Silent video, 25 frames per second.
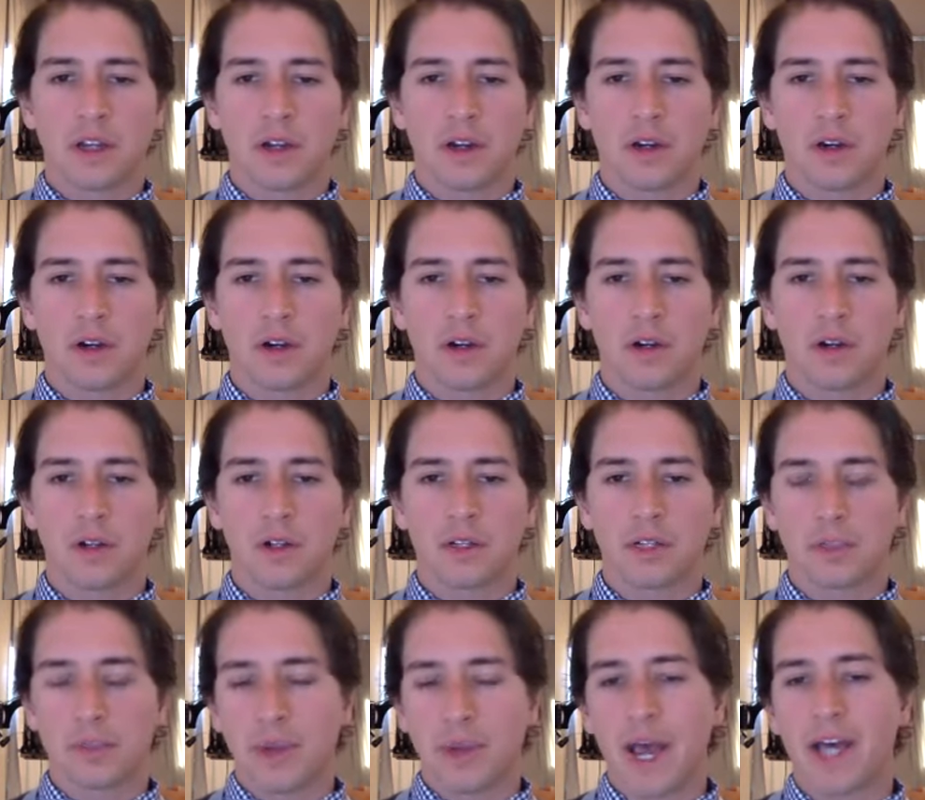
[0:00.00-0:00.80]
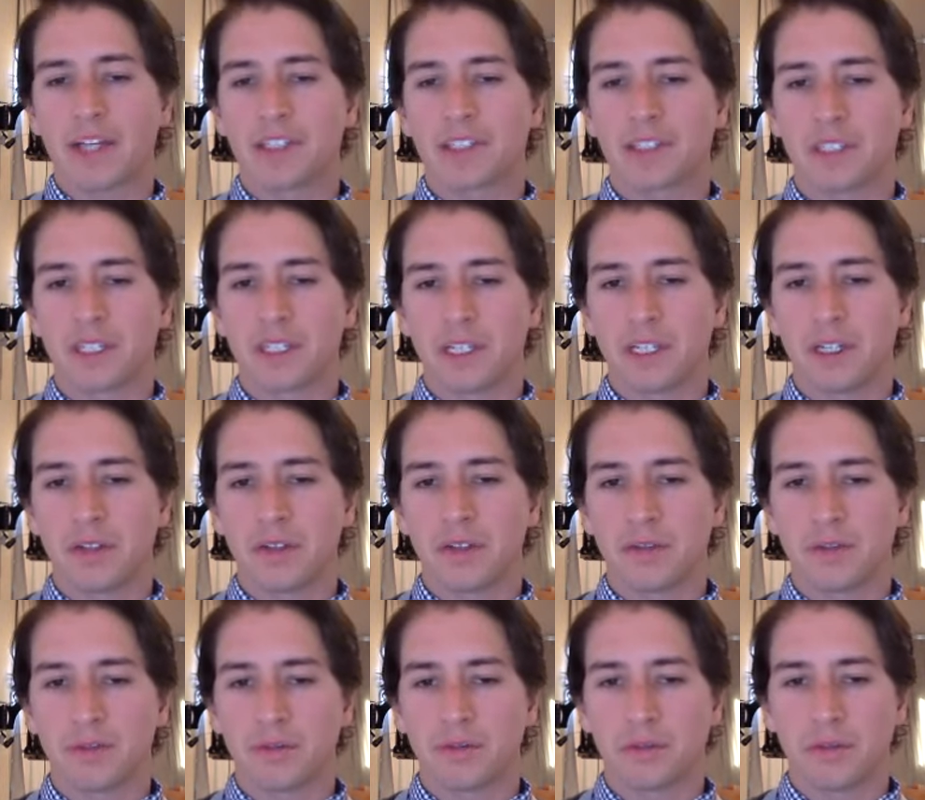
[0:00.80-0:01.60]
her
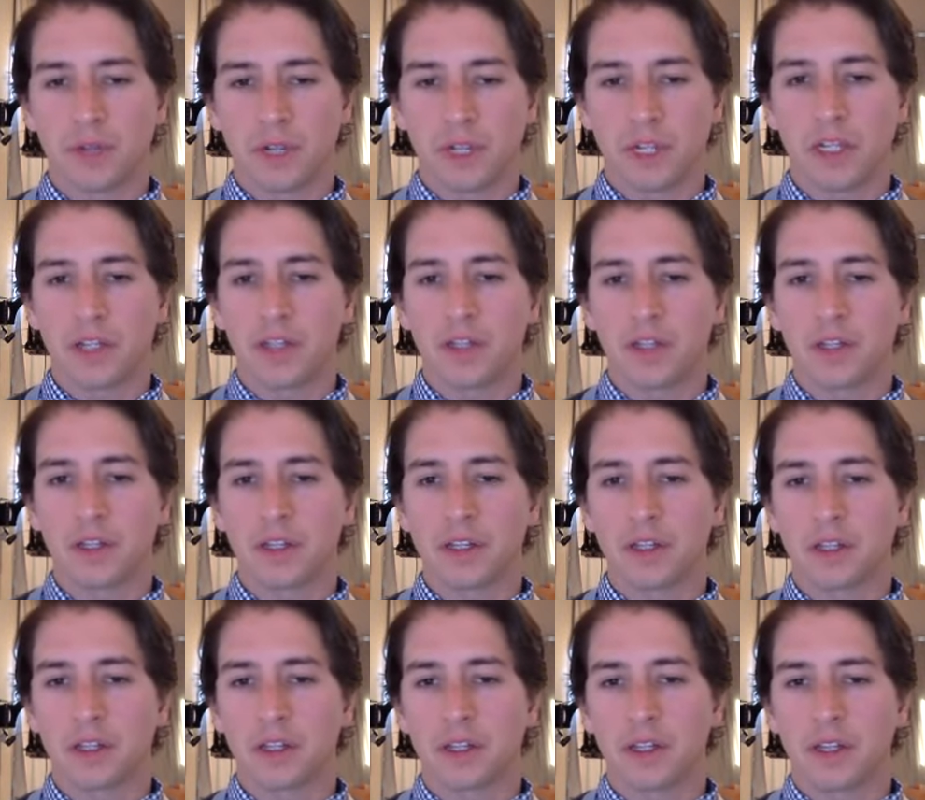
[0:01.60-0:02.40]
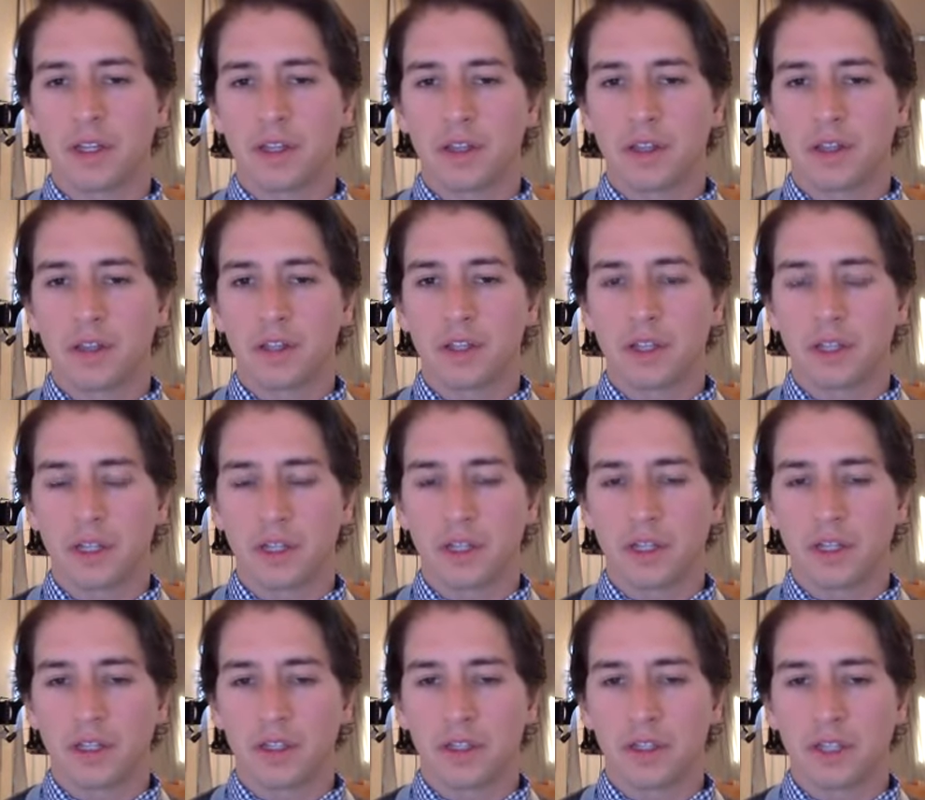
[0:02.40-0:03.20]
capacity for healing
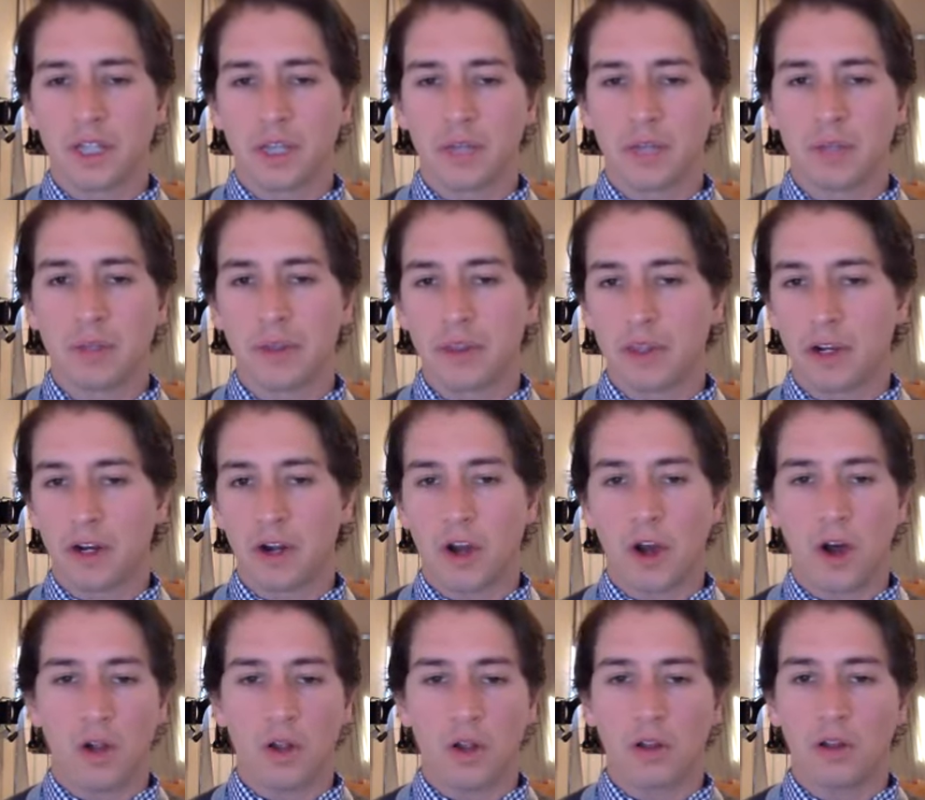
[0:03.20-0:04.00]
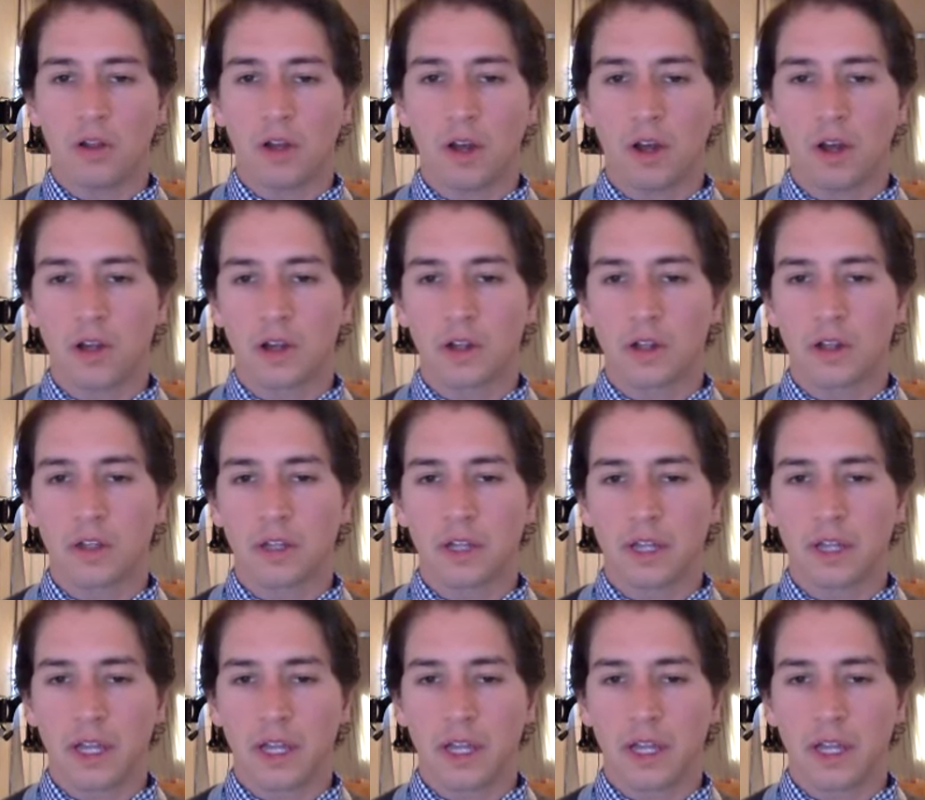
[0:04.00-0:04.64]
that had been there all along.